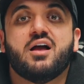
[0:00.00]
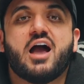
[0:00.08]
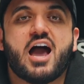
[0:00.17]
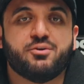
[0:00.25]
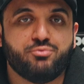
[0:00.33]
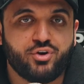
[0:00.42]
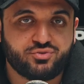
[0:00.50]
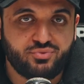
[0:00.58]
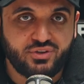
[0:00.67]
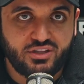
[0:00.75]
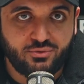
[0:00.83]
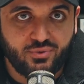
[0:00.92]
had worked
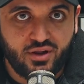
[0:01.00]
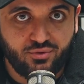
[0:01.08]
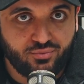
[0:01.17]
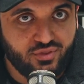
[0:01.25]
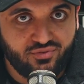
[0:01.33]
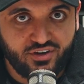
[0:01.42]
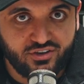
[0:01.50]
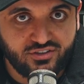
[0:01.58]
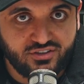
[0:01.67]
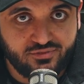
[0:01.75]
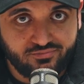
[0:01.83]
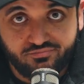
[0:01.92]
really well with
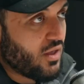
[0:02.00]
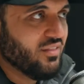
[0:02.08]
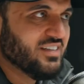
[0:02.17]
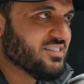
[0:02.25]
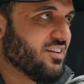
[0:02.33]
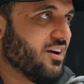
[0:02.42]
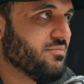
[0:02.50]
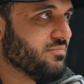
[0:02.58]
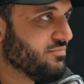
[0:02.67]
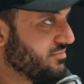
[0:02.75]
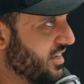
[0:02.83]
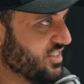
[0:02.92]
videos. This time,
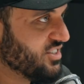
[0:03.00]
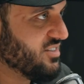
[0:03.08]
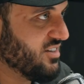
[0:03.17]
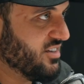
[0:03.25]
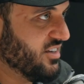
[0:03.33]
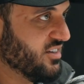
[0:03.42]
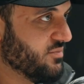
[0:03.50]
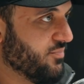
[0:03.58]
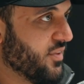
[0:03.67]
it just didn't hit.